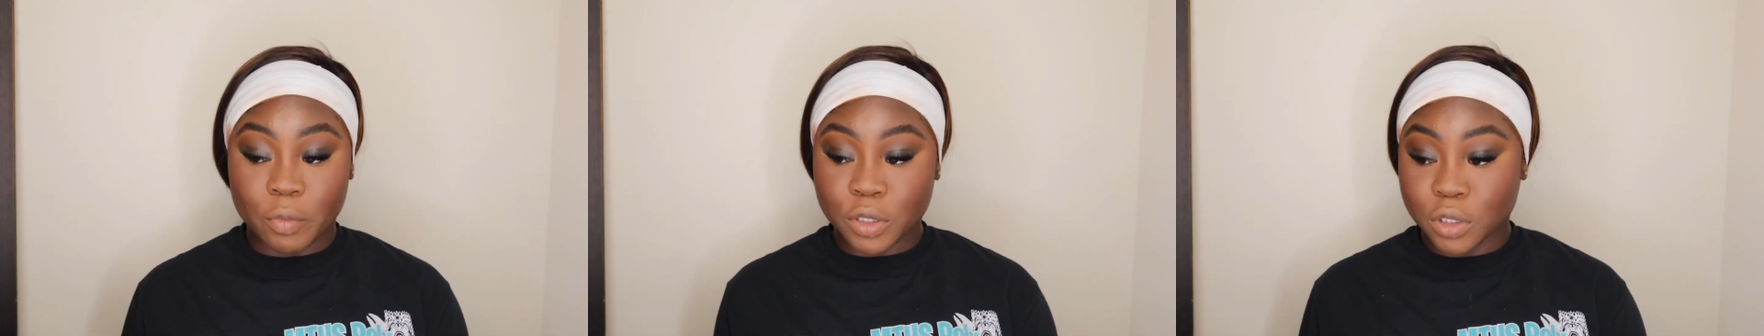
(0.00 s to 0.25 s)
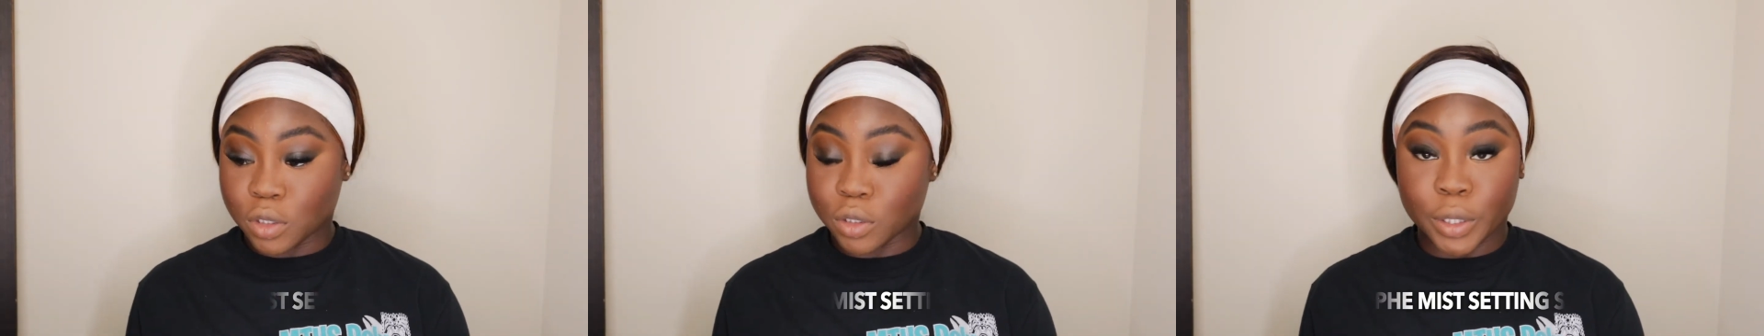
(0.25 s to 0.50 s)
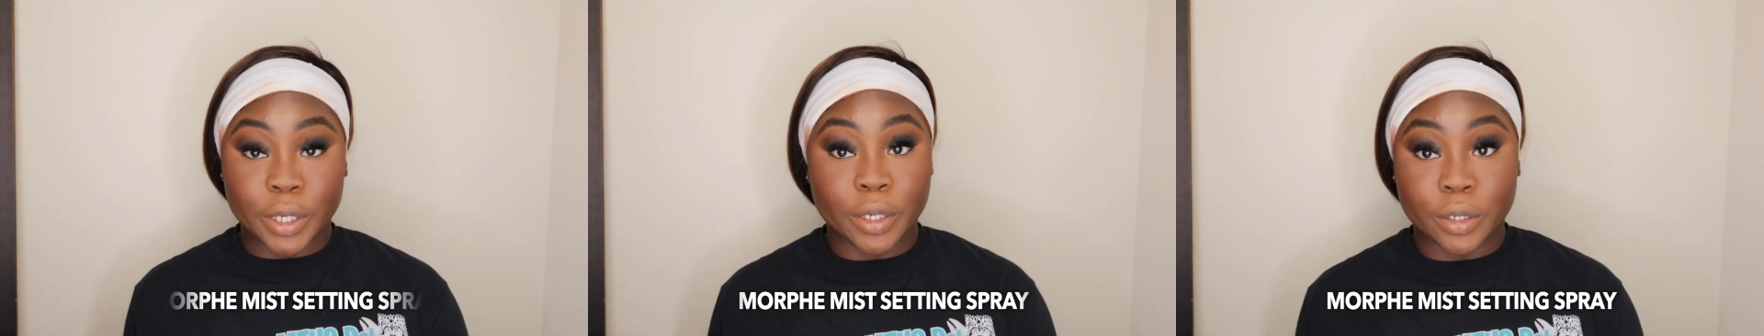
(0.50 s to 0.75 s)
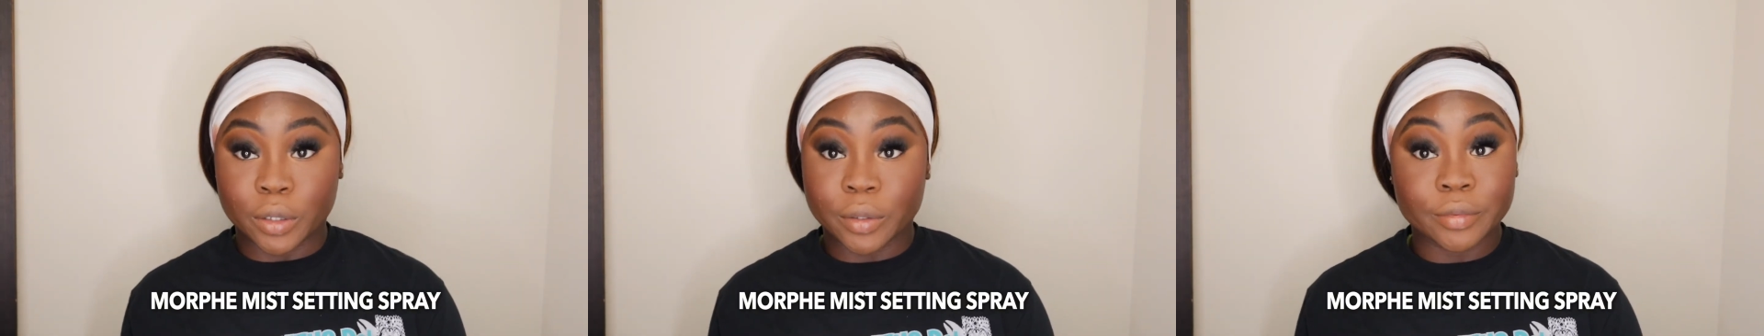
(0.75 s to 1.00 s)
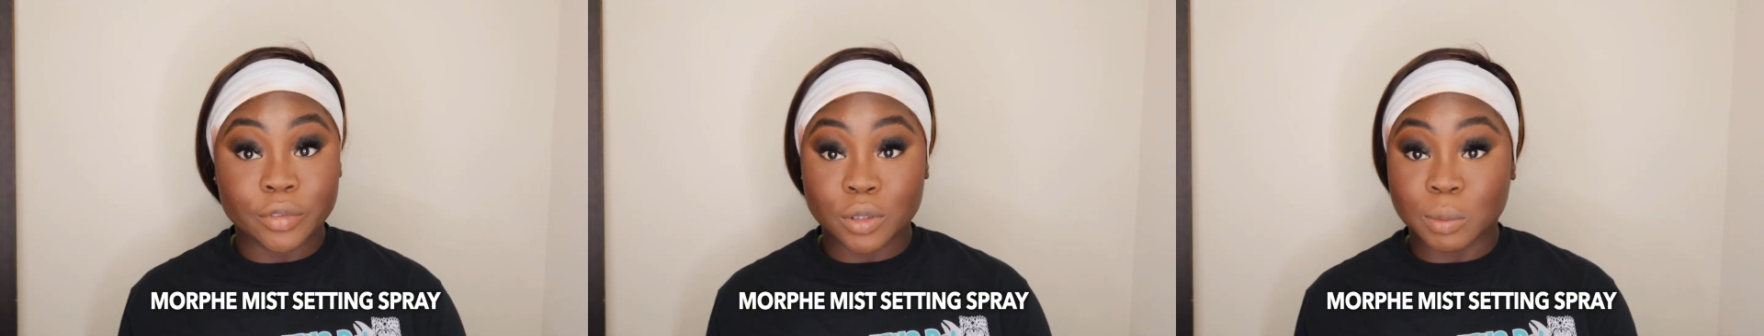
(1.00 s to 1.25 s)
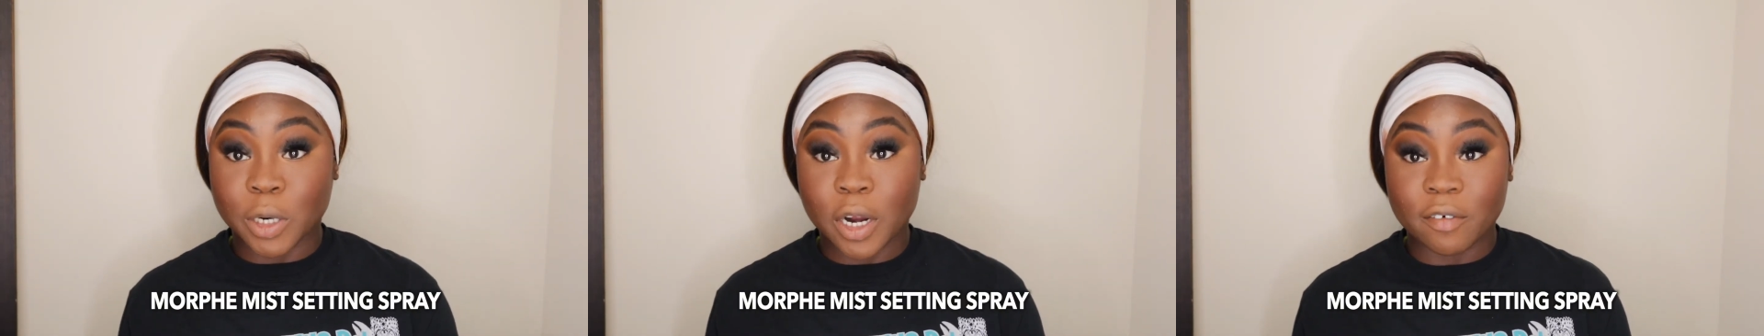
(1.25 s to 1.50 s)
I had Morphe,
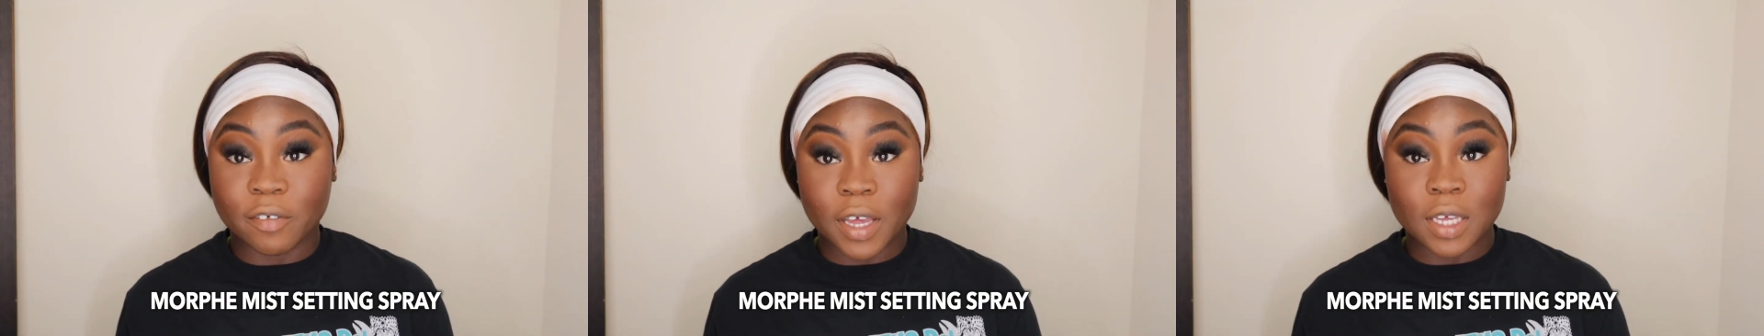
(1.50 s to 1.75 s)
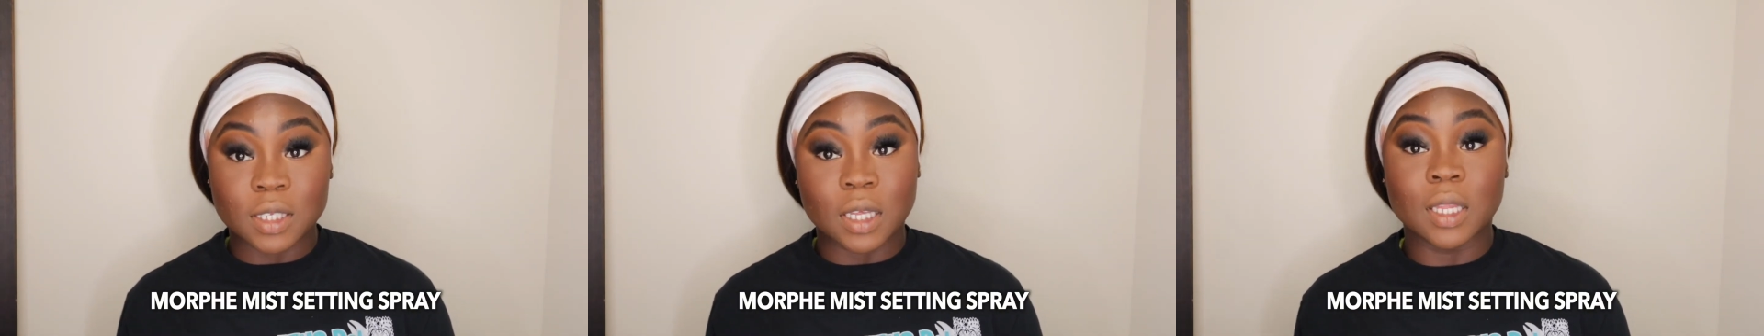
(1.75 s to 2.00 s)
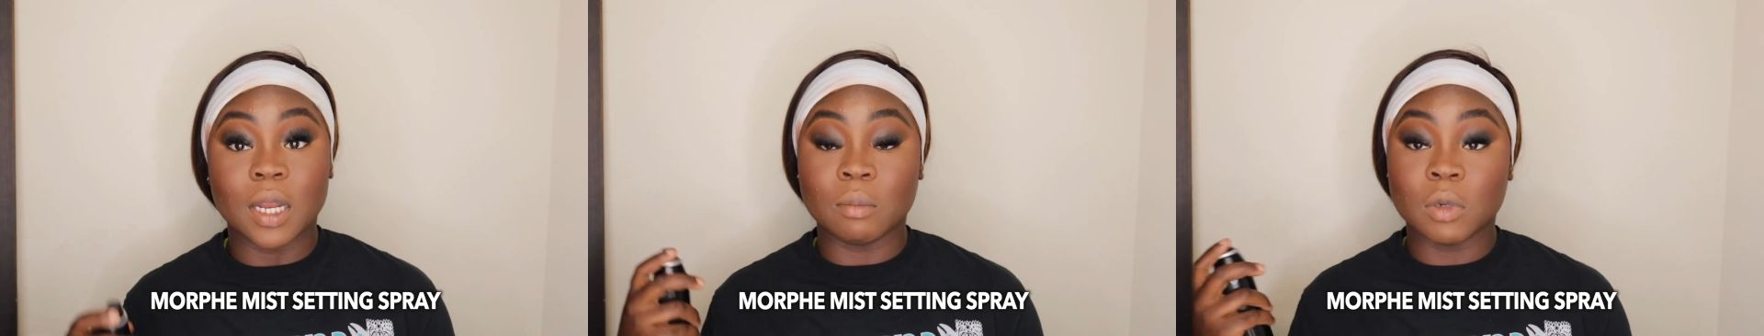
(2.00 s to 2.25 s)
and this was the